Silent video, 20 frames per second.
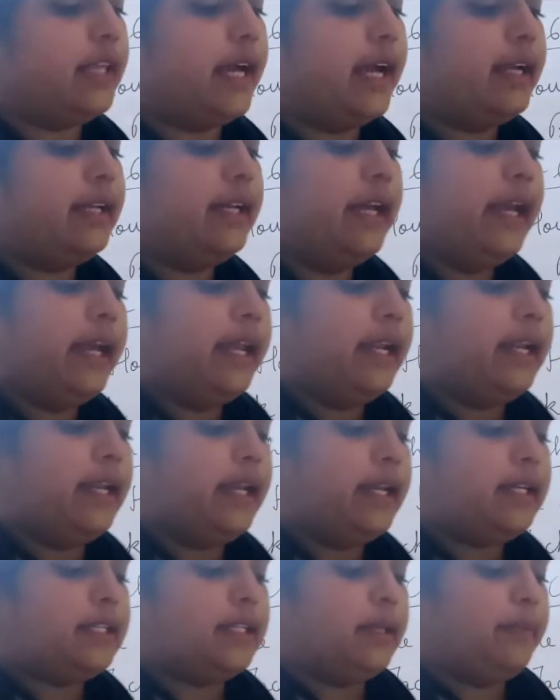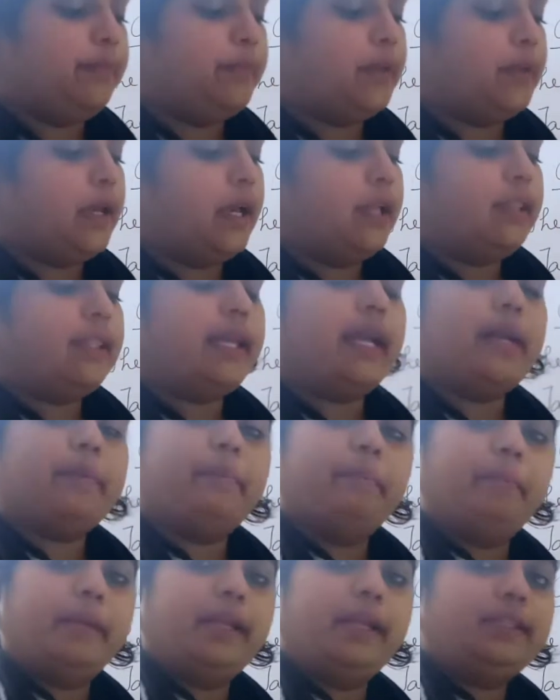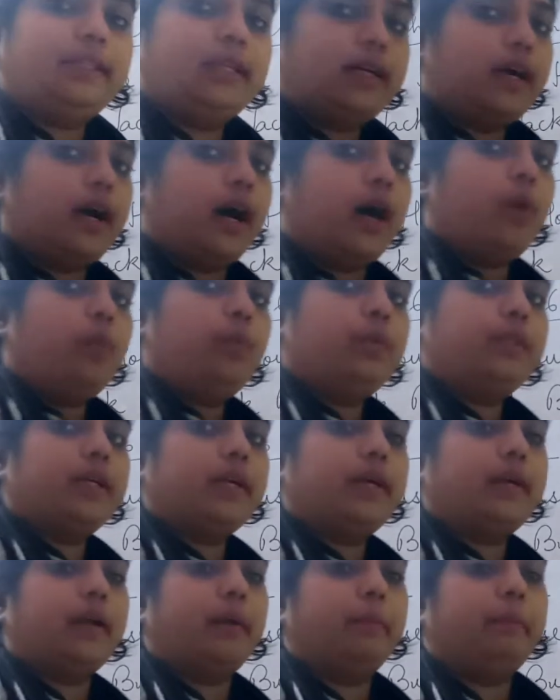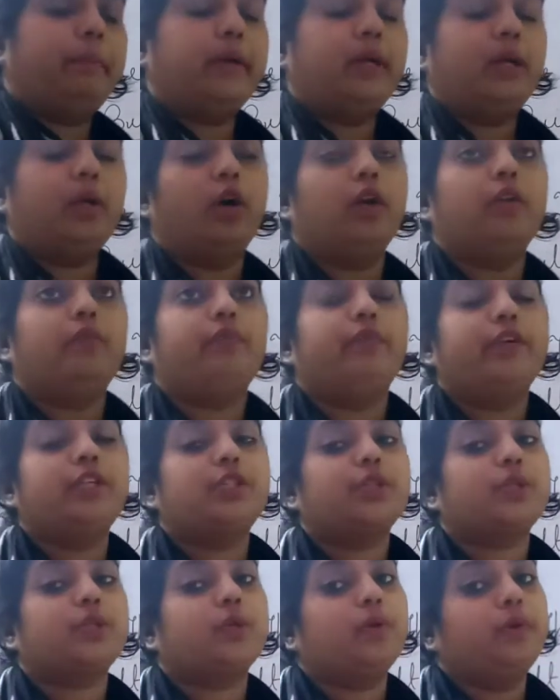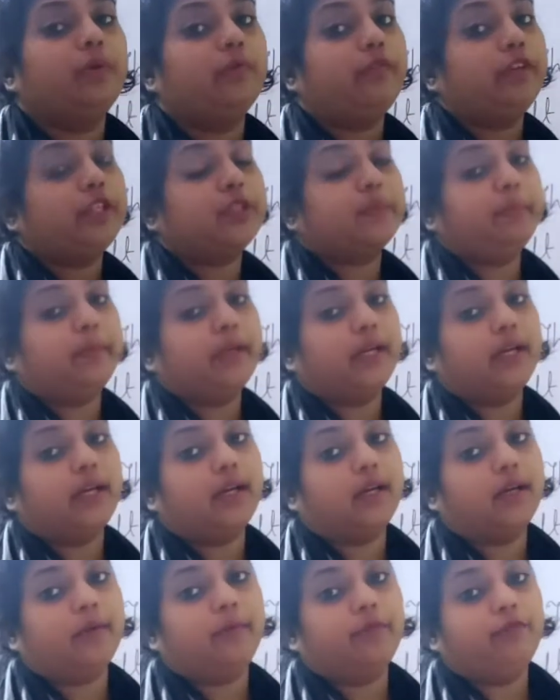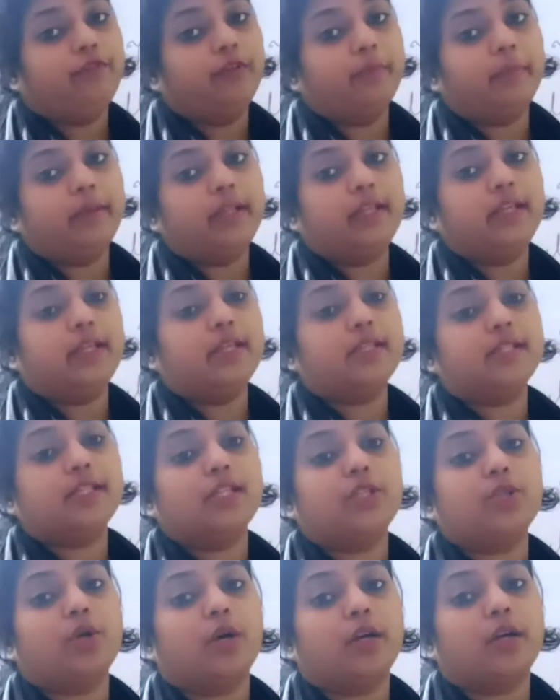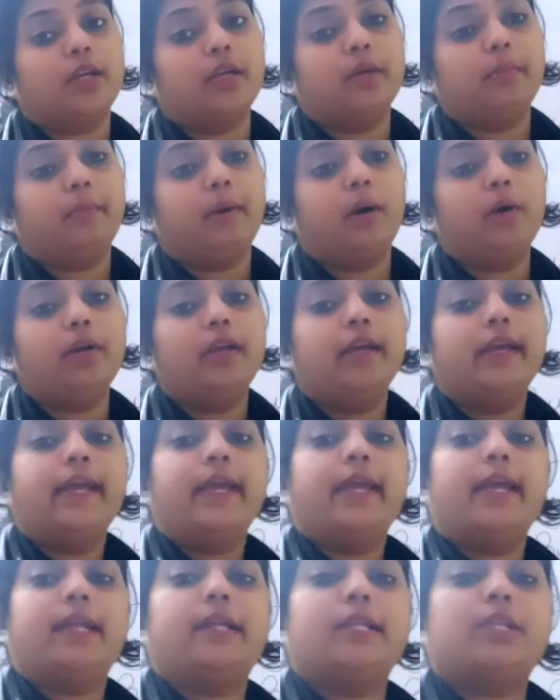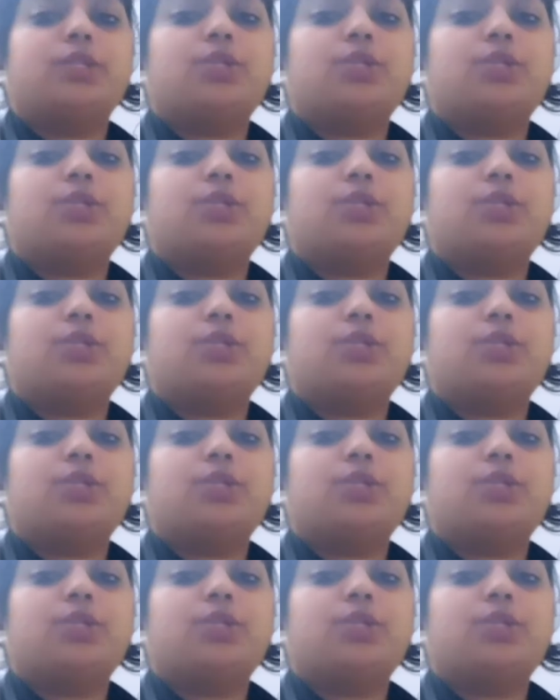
that lady that milked the cow with the crumpled horn. Which which uh, woman is he talking about? It is